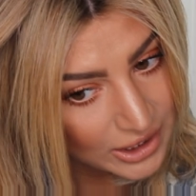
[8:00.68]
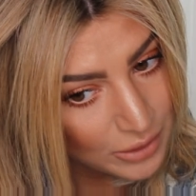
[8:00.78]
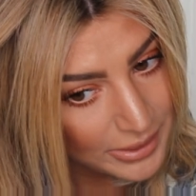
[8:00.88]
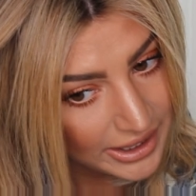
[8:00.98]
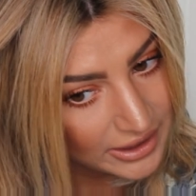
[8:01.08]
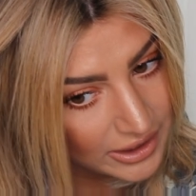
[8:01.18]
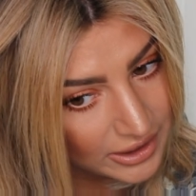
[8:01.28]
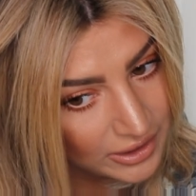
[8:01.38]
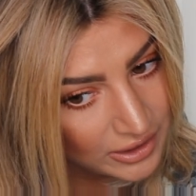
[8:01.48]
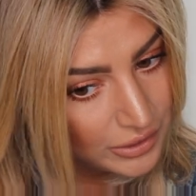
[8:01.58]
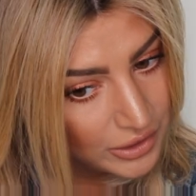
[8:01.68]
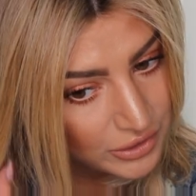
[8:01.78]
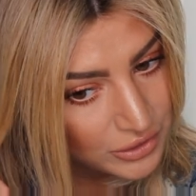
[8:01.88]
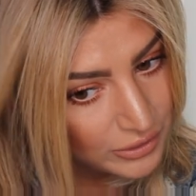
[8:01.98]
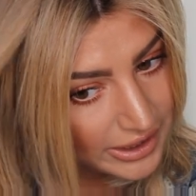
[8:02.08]
go back in with your
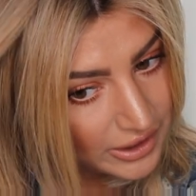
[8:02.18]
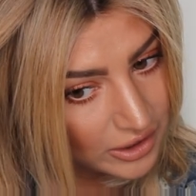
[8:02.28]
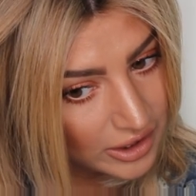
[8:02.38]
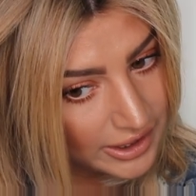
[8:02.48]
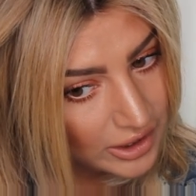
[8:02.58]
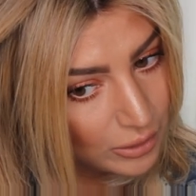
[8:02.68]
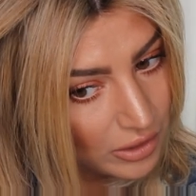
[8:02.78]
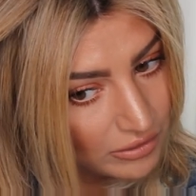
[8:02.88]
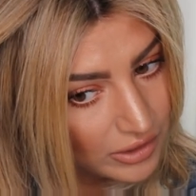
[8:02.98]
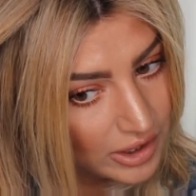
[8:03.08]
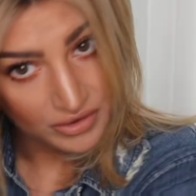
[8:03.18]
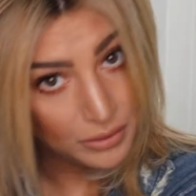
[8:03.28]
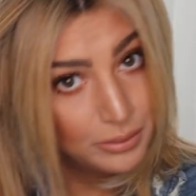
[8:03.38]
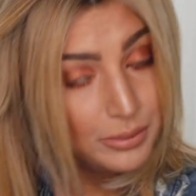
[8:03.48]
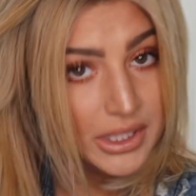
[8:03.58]
straightener and go over it. If
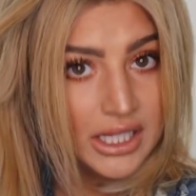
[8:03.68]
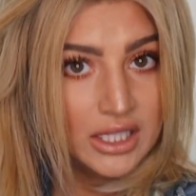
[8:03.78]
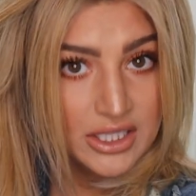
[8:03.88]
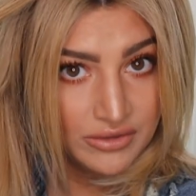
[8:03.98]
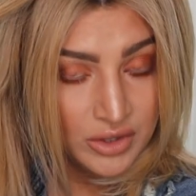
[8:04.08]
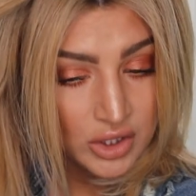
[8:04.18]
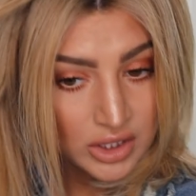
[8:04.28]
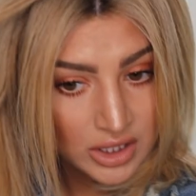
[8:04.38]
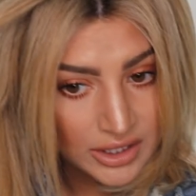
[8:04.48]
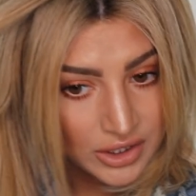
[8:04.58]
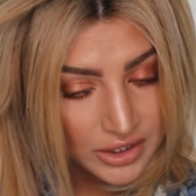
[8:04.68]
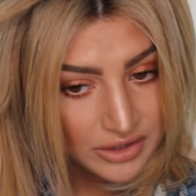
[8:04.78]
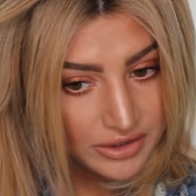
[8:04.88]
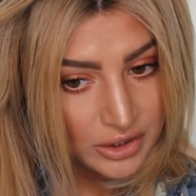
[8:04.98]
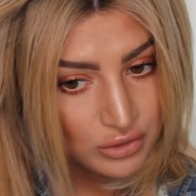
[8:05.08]
they're being difficult and they're
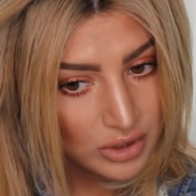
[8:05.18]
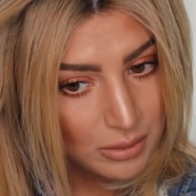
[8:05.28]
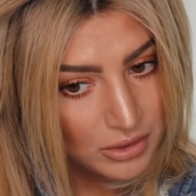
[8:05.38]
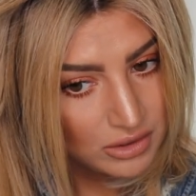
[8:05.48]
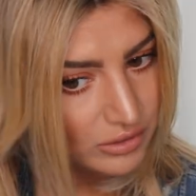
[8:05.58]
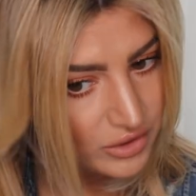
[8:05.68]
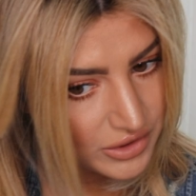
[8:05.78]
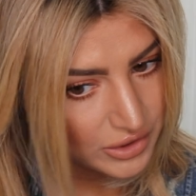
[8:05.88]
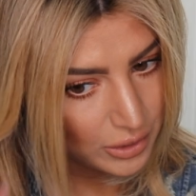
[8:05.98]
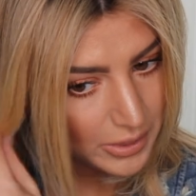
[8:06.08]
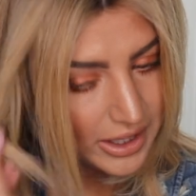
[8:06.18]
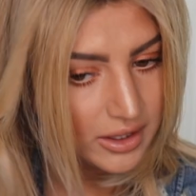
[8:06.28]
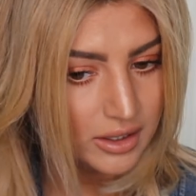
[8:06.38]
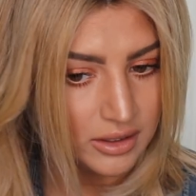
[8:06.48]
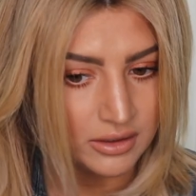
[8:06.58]
giving you trouble, just go
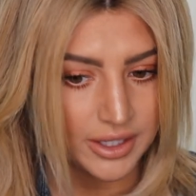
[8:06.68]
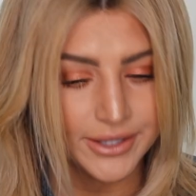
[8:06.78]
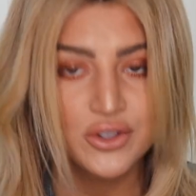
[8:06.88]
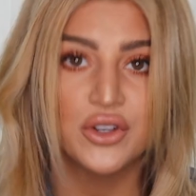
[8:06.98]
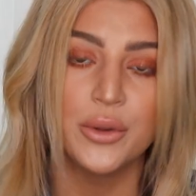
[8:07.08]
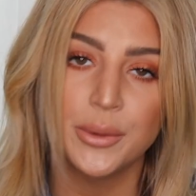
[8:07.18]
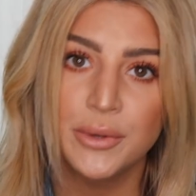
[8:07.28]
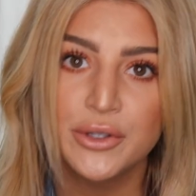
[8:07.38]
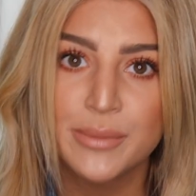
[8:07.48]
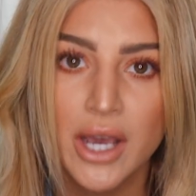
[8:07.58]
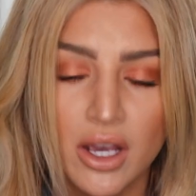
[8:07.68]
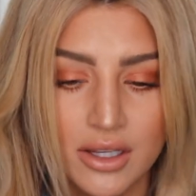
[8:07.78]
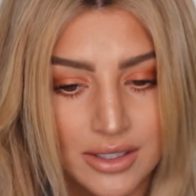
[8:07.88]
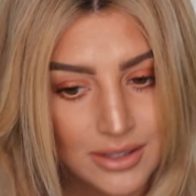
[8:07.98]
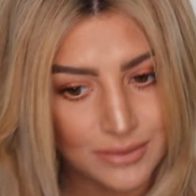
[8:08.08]
back in and show them who's
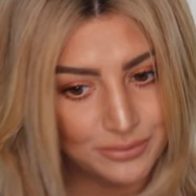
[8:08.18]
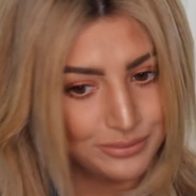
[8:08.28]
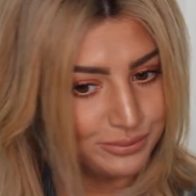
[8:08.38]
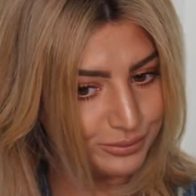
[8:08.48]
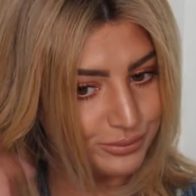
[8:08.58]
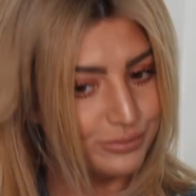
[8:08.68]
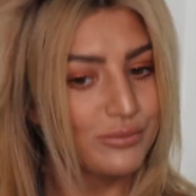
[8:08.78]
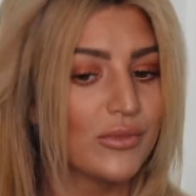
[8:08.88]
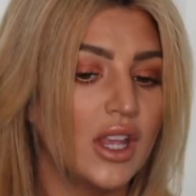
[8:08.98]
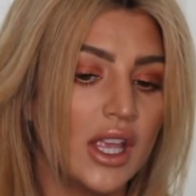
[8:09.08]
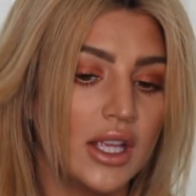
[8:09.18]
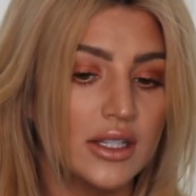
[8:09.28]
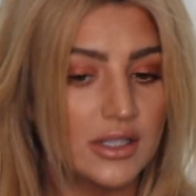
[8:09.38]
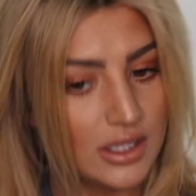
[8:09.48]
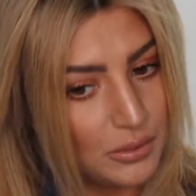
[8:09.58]
boss.
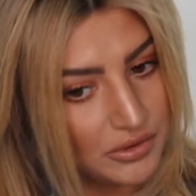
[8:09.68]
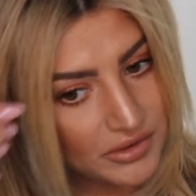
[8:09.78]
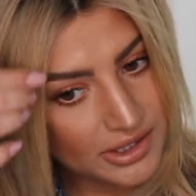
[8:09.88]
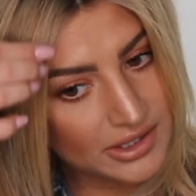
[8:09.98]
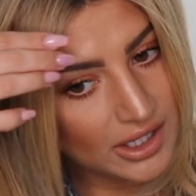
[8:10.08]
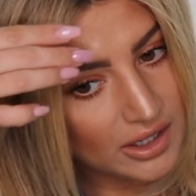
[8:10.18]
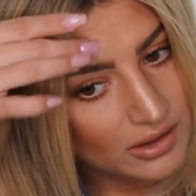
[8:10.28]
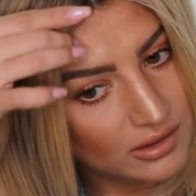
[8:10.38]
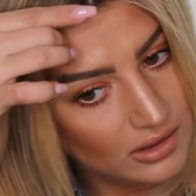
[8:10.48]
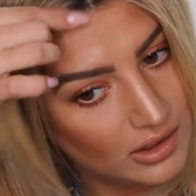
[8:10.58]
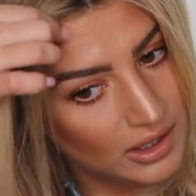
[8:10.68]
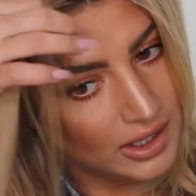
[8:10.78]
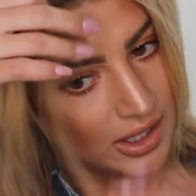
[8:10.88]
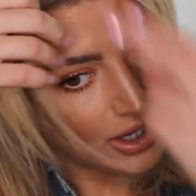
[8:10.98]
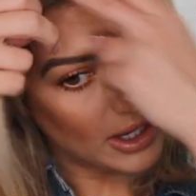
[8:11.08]
See, we fix that.
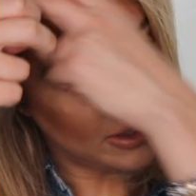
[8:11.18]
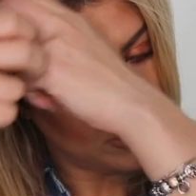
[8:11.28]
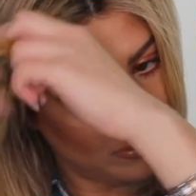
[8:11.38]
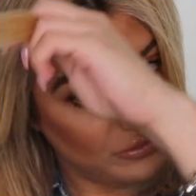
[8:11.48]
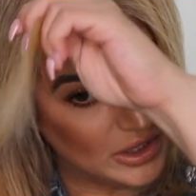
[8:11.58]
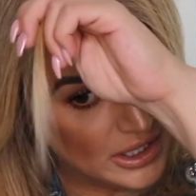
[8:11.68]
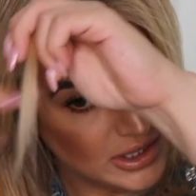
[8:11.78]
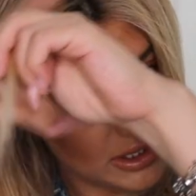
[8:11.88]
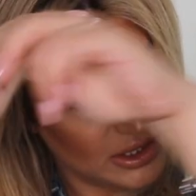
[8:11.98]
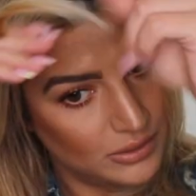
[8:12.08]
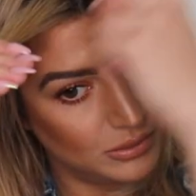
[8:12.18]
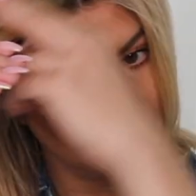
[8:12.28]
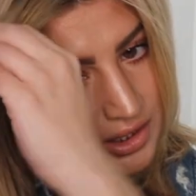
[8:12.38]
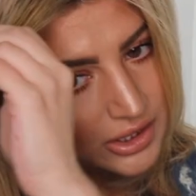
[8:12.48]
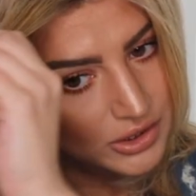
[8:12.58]
And the front, we're
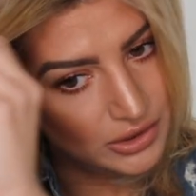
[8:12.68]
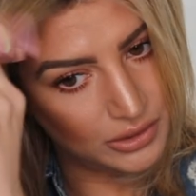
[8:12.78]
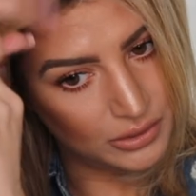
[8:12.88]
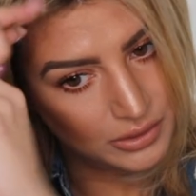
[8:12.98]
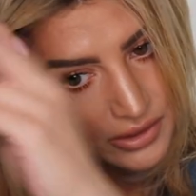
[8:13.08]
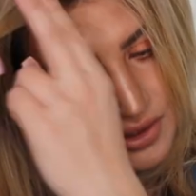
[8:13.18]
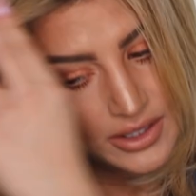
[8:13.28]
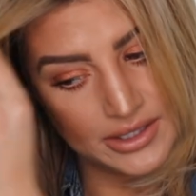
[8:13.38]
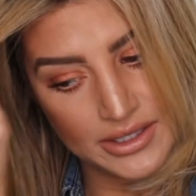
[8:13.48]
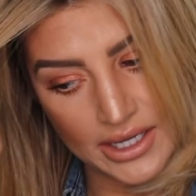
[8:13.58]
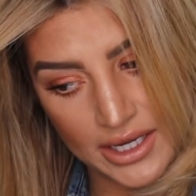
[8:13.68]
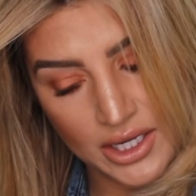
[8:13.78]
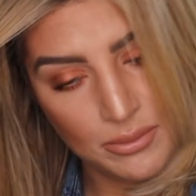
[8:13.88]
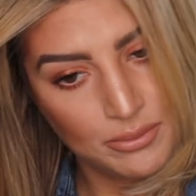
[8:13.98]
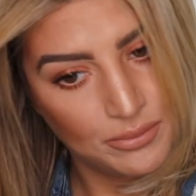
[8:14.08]
gonna do the same.